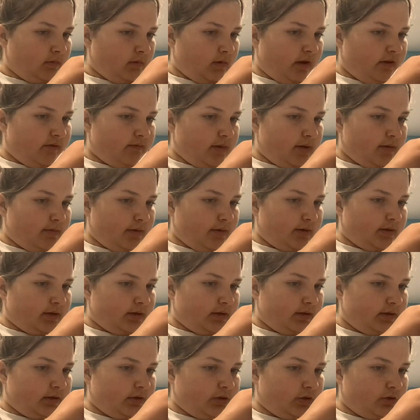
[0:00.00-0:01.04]
I've made my
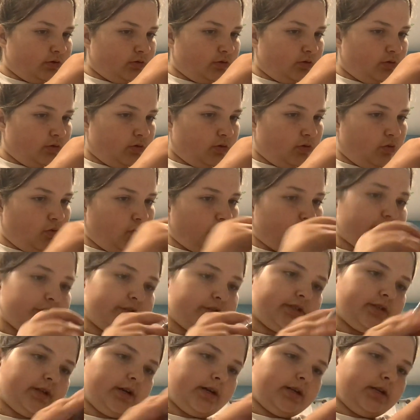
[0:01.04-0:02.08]
decision. We're
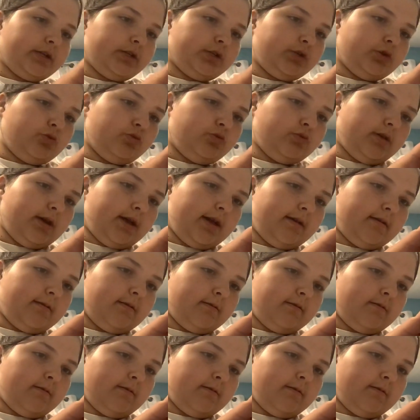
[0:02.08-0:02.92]
just not going to do that.